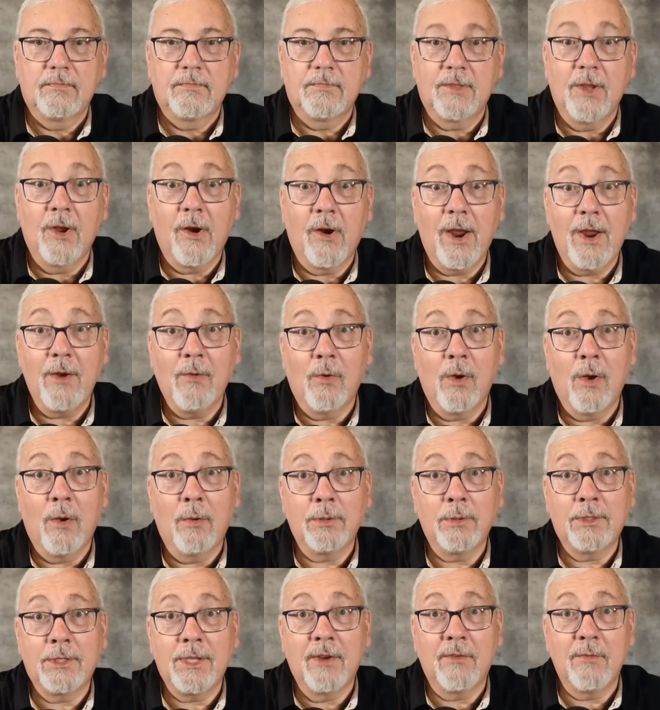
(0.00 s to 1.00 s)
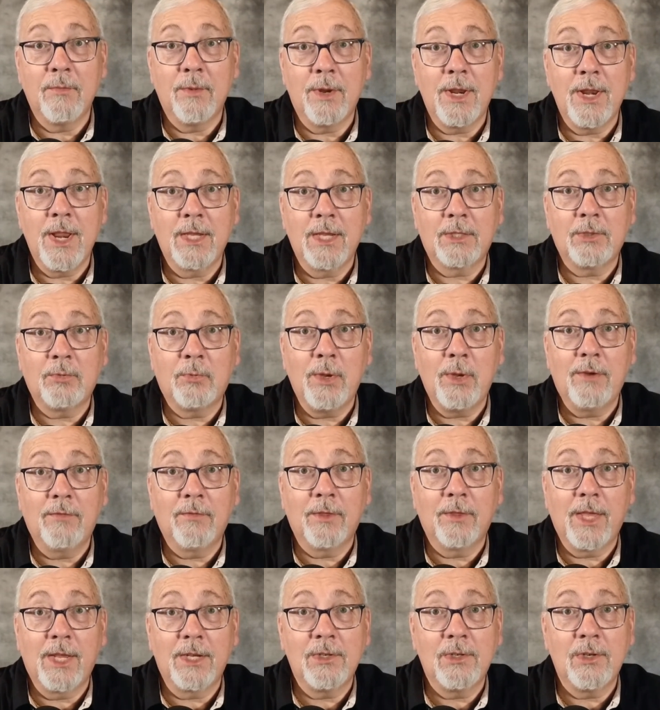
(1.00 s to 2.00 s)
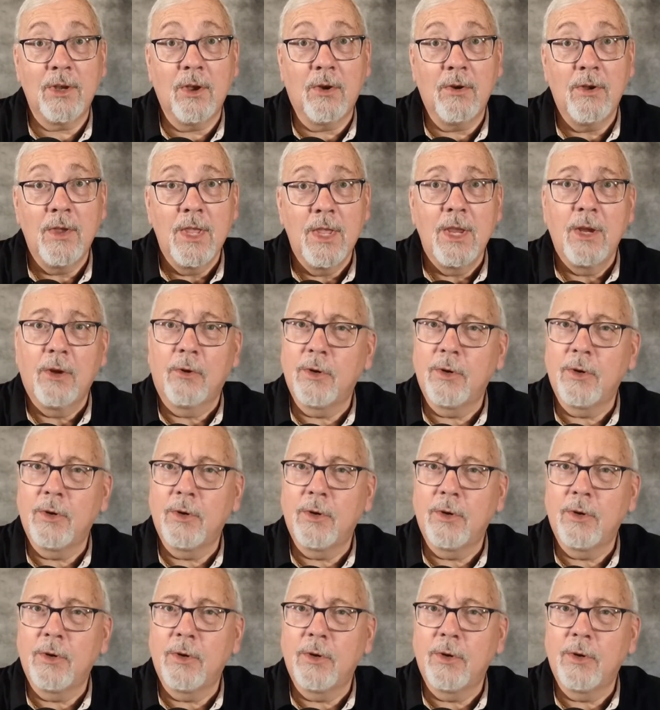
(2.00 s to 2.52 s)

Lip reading: All right. Well, we'll see everybody next week for that show.